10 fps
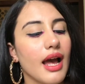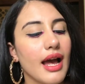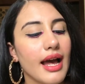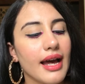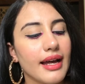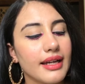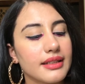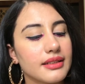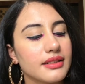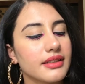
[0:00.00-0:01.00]

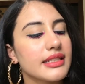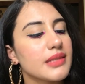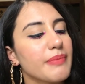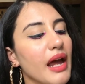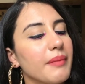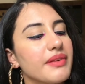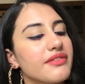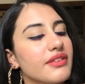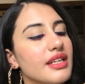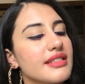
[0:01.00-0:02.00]
And it is
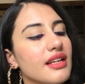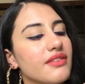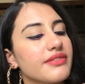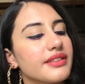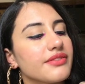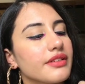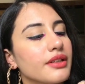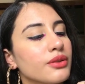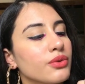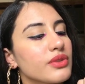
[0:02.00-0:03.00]
paraben free, sulfate
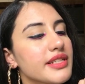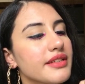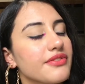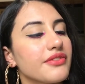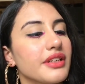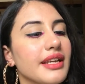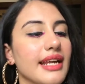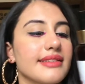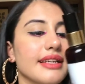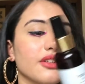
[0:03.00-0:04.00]
free, cruelty free,
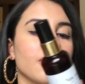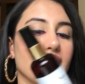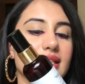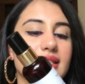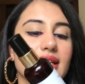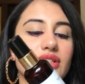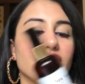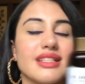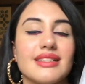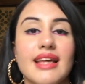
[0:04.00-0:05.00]
etc,
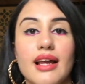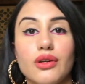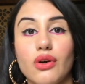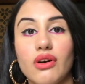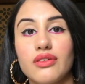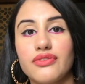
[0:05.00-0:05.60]
etc. It is alcohol